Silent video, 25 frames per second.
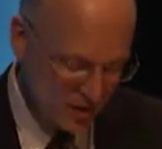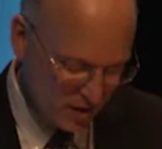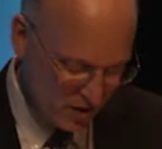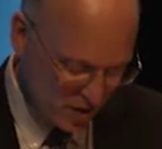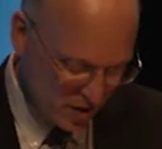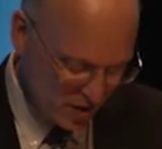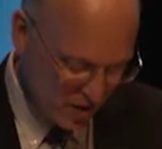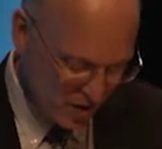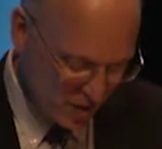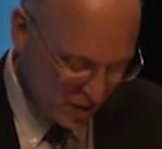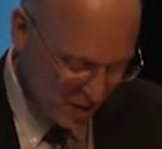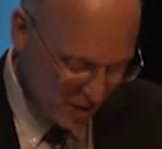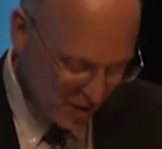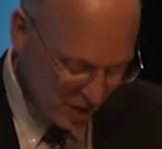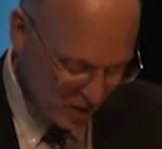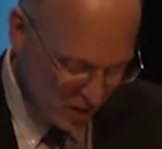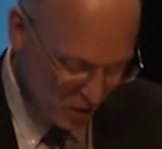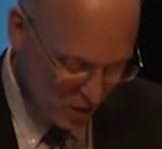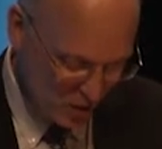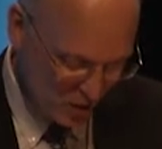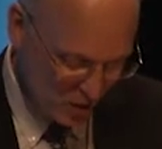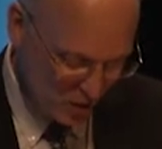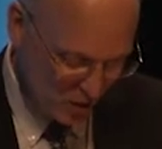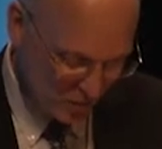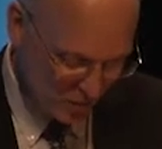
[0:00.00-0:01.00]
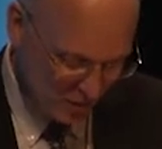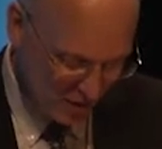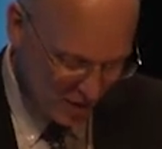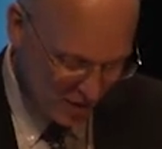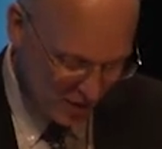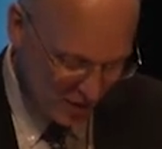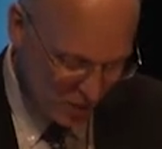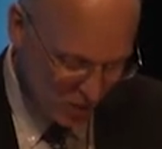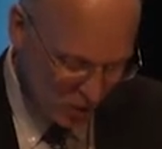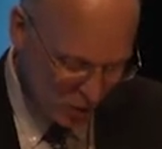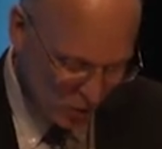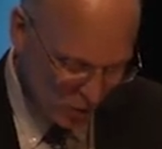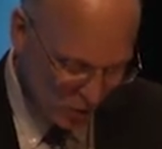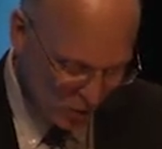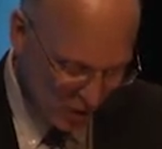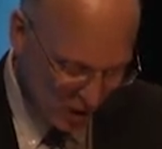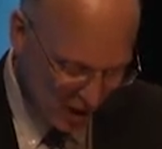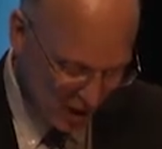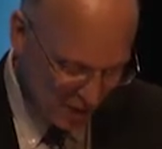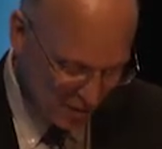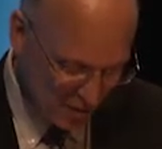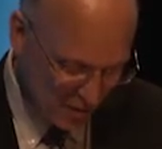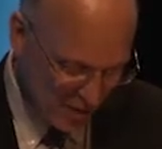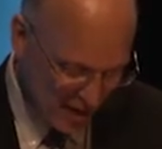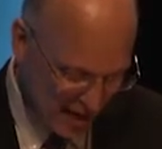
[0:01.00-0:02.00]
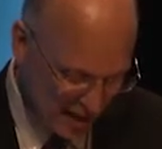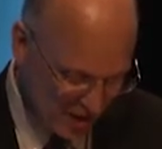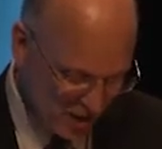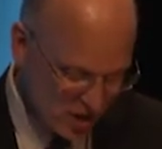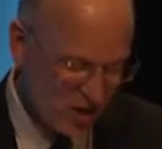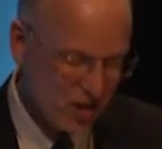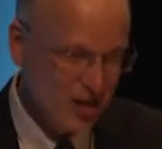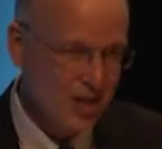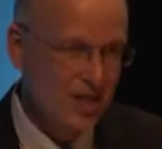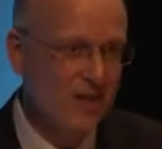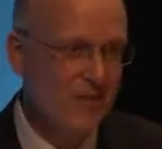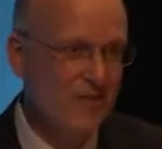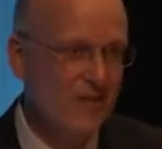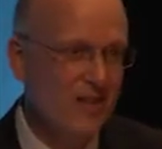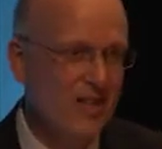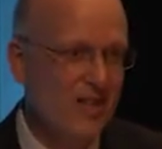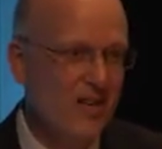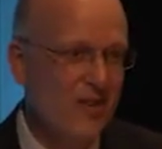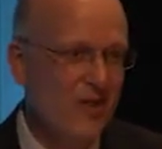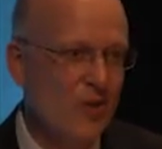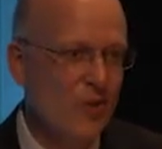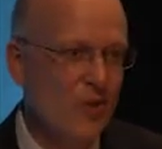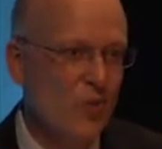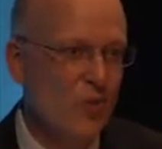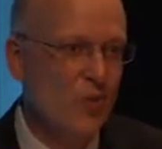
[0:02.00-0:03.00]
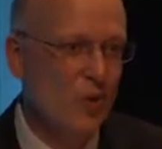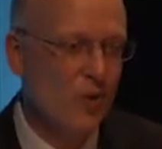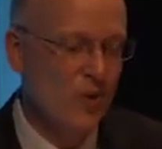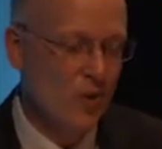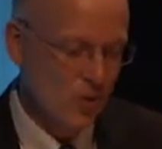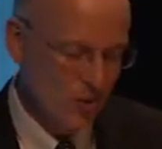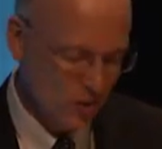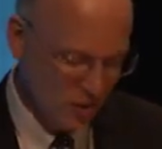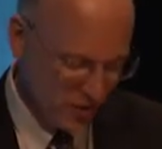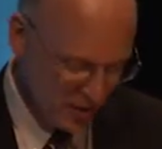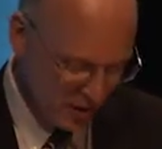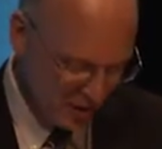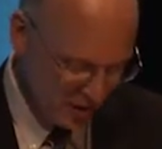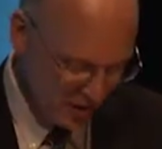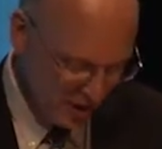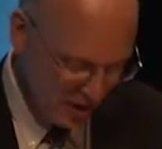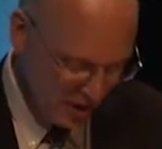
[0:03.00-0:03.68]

Just to make sure, in the Dunhuang imagining of the other world,